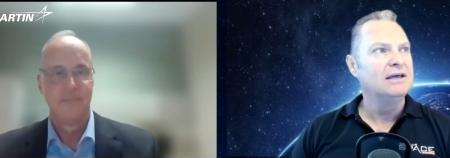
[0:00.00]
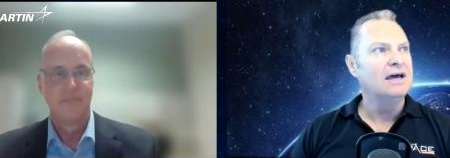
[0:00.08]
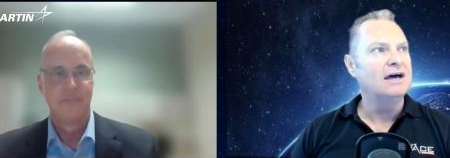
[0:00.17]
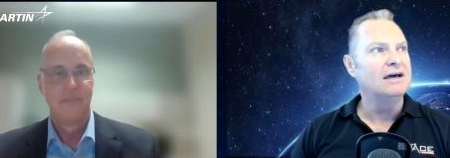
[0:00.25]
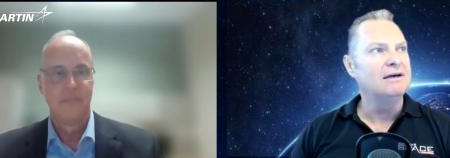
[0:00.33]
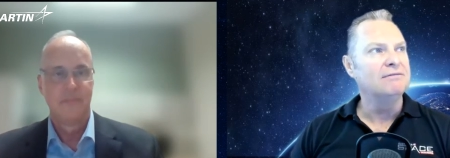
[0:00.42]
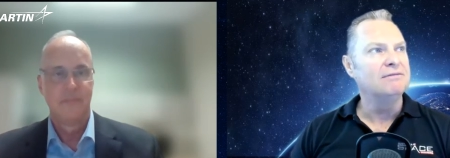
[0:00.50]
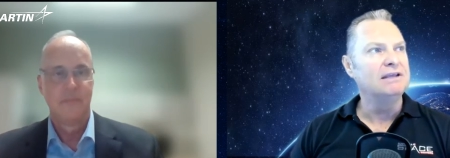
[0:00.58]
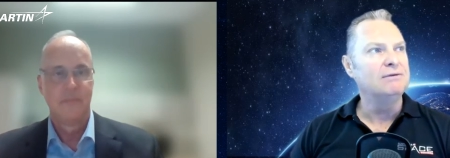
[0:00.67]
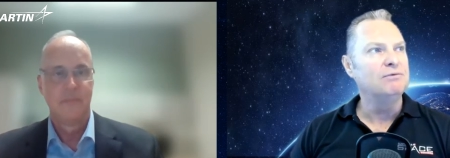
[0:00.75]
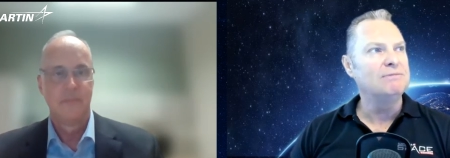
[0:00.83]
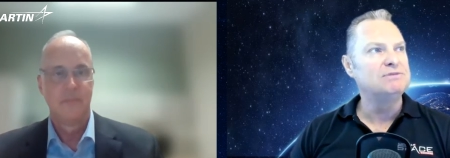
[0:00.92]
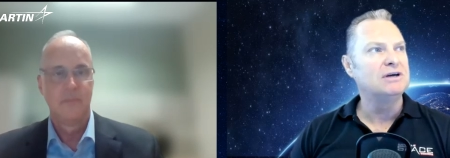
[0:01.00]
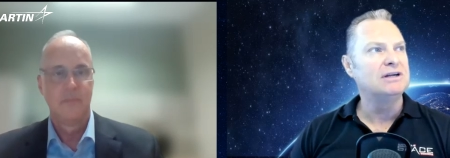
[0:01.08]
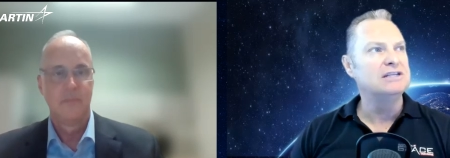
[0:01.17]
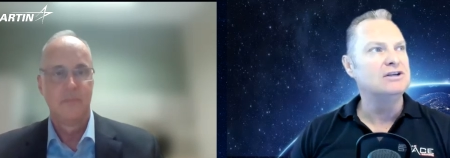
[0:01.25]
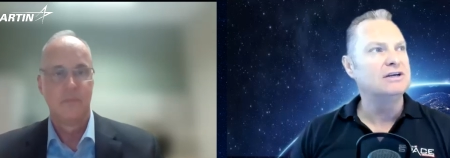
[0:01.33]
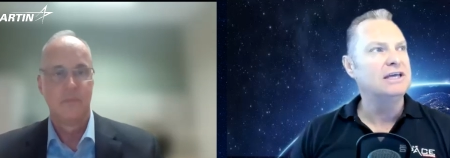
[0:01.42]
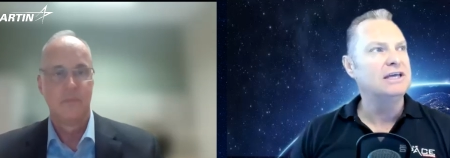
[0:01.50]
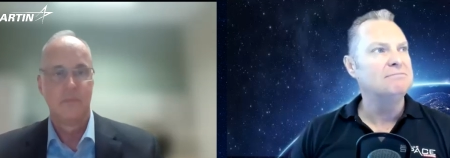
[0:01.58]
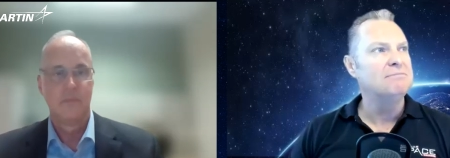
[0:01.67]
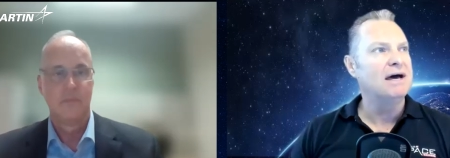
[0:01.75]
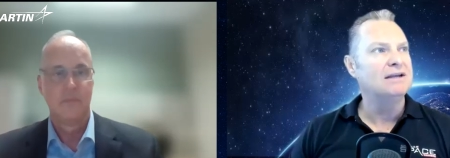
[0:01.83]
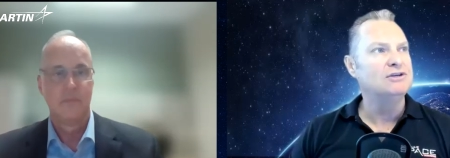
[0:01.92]
Speaker 1: Uh, the website is
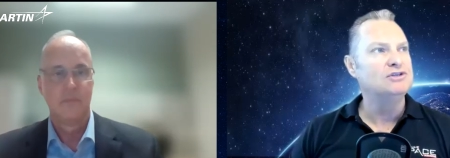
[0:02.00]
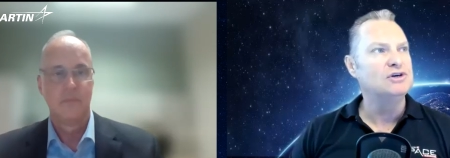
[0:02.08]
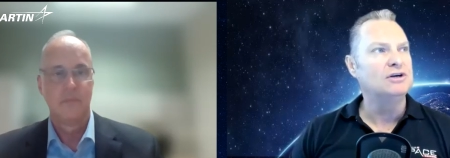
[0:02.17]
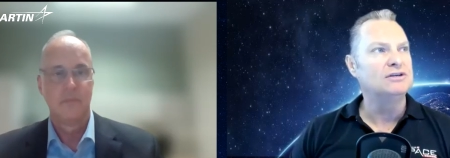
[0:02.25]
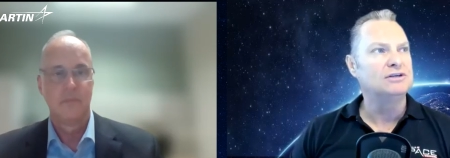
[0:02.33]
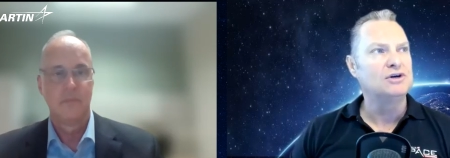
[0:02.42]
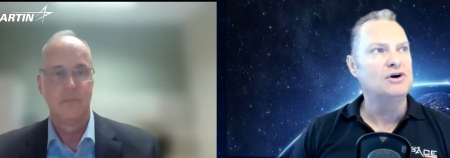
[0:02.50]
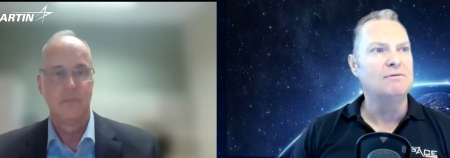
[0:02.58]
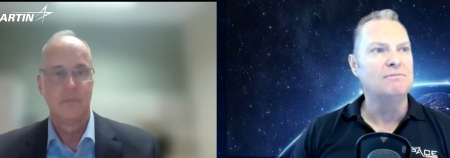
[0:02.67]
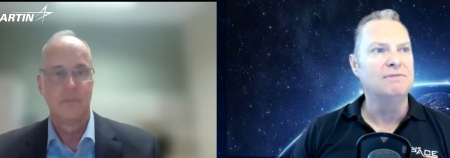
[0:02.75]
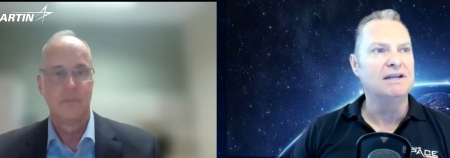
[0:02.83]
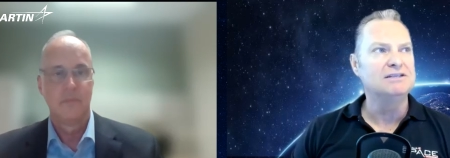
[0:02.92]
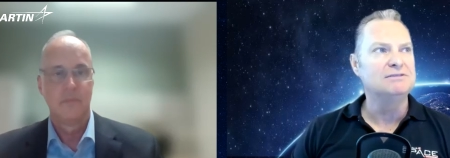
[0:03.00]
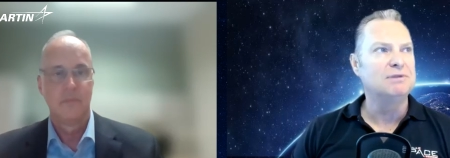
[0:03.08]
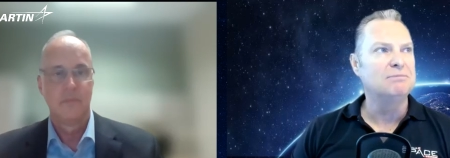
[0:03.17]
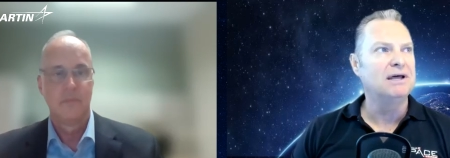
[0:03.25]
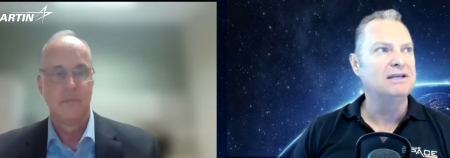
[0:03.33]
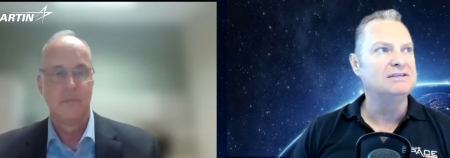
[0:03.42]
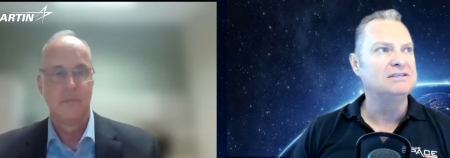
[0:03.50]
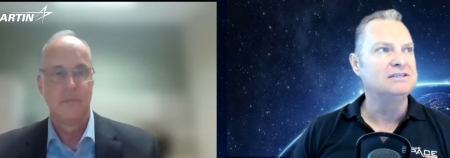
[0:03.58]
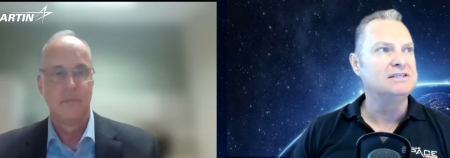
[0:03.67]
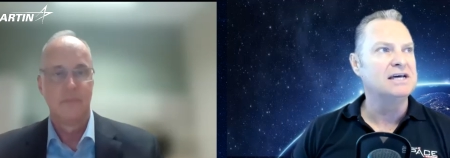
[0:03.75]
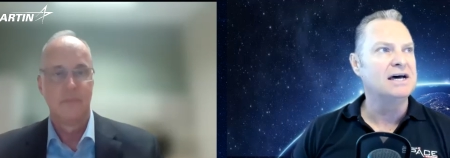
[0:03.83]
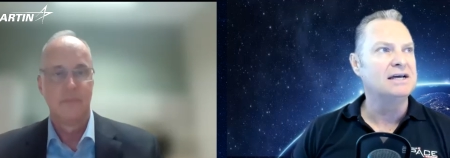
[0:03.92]
lockheedmartin.com. That is the place to
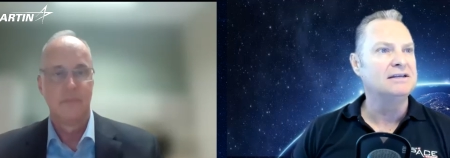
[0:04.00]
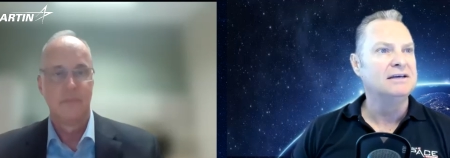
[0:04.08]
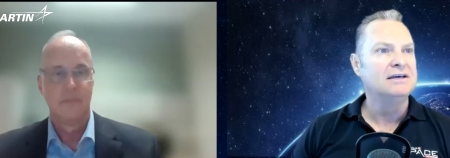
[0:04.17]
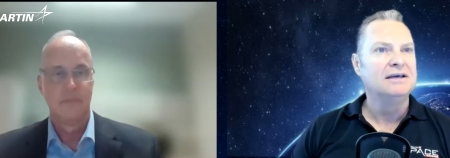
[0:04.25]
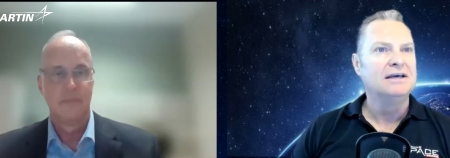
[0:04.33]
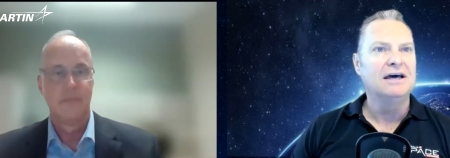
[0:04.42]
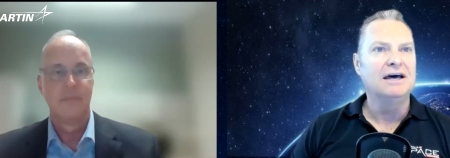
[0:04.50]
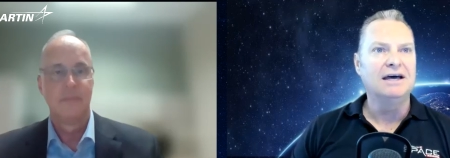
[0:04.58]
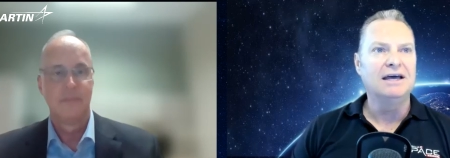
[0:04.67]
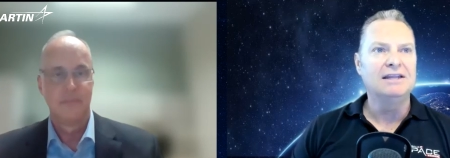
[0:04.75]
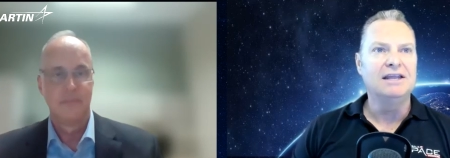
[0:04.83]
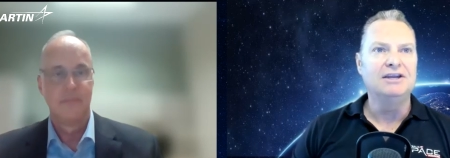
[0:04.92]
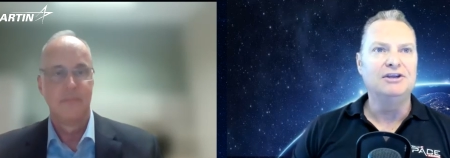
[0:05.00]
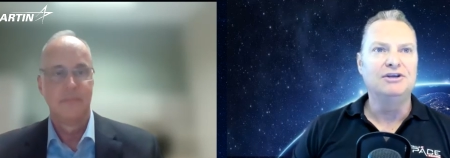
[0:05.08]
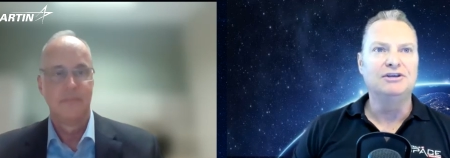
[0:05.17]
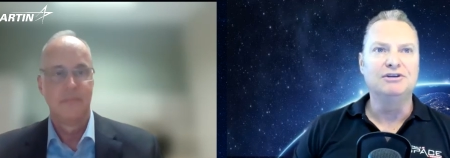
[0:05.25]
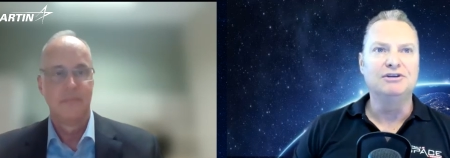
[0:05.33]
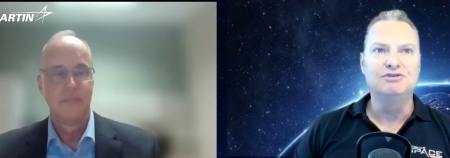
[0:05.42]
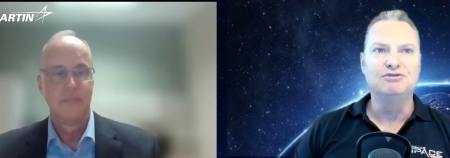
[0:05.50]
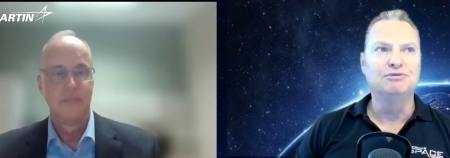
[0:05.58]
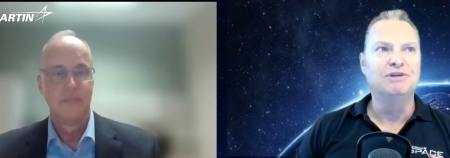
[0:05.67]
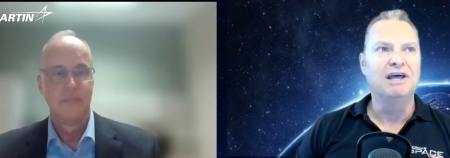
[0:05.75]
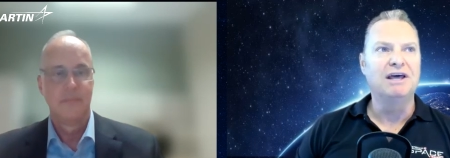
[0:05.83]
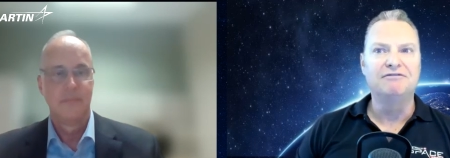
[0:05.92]
start, uh, and then you can
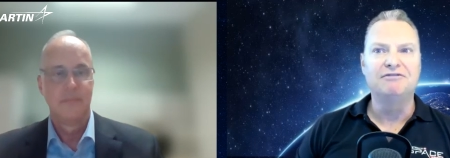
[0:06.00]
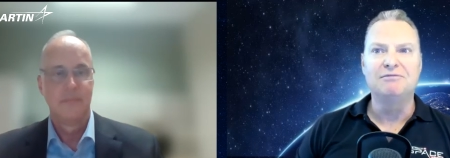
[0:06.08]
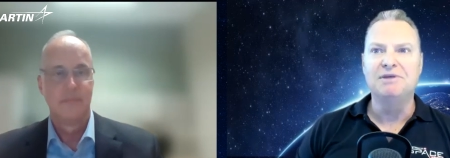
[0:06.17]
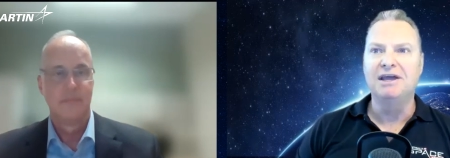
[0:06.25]
drill down from